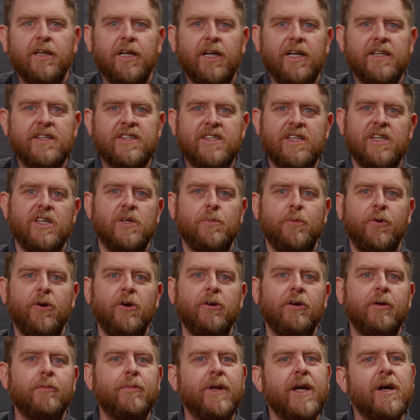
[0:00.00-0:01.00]
and set your
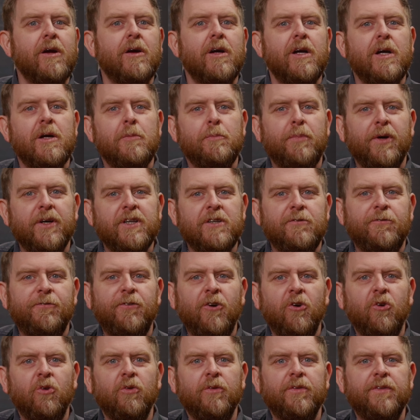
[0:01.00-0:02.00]
program. Now, by
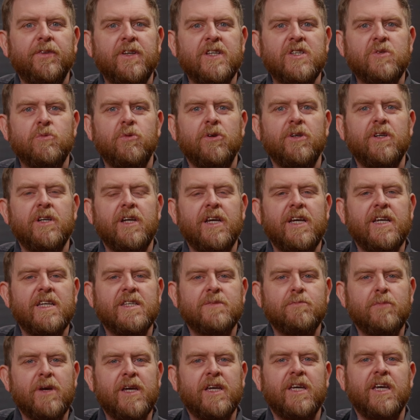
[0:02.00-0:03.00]
default, this one
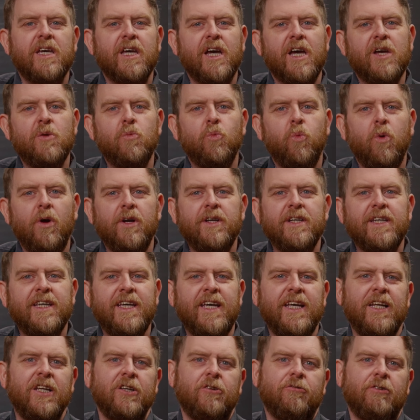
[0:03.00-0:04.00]
is making a 1
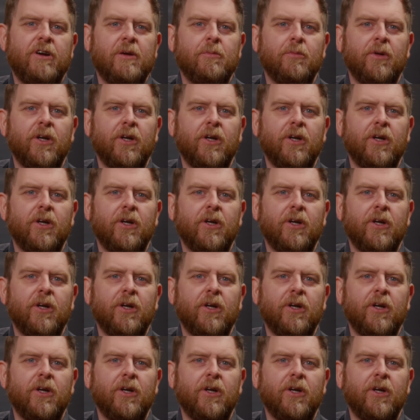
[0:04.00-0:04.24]
kilogram